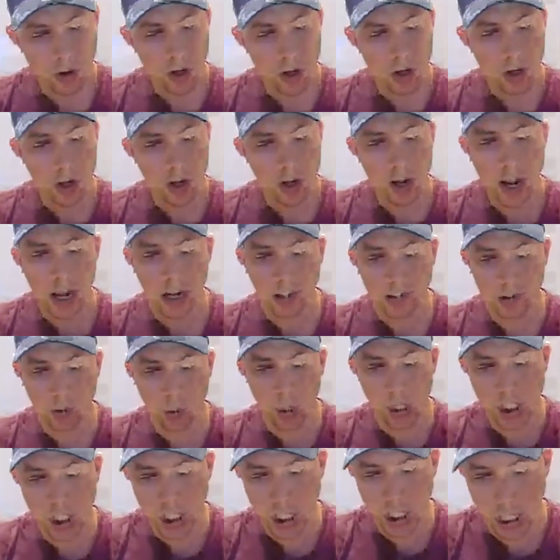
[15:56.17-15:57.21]
Next
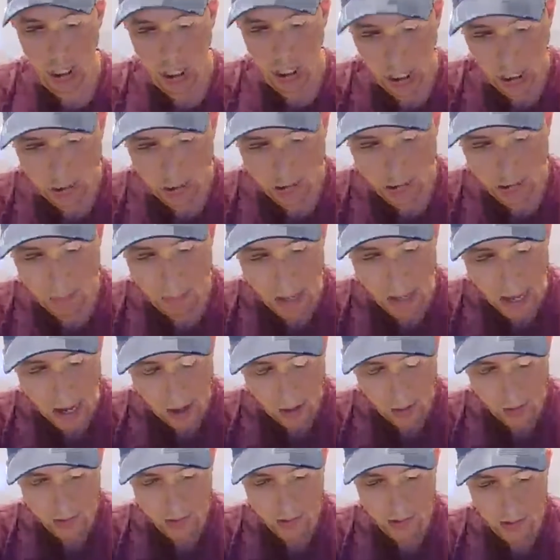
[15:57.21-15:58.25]

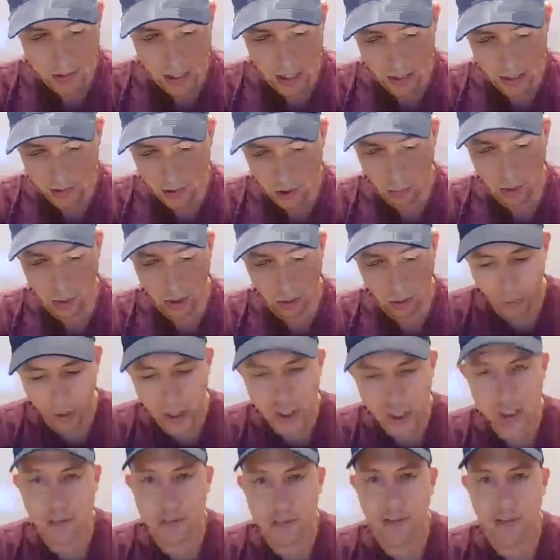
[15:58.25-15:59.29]
question is about
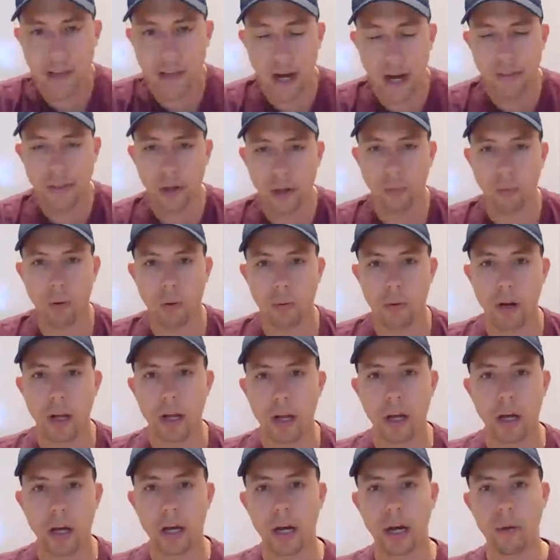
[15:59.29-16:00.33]
two integrations that I
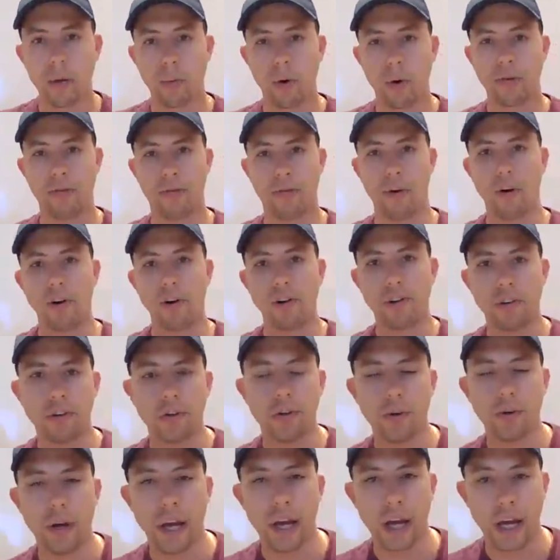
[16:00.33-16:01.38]
think were
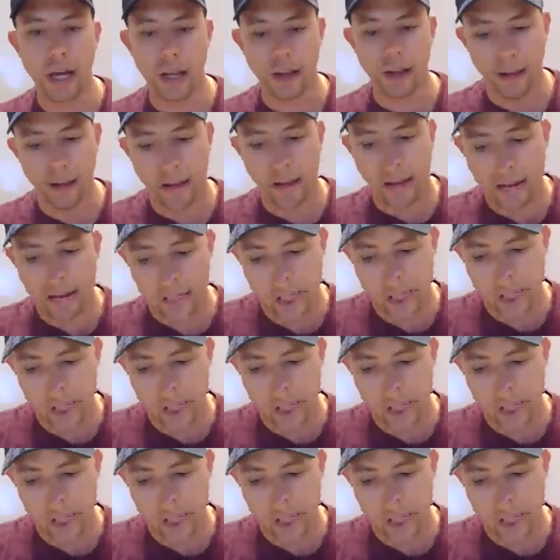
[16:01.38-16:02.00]
referred to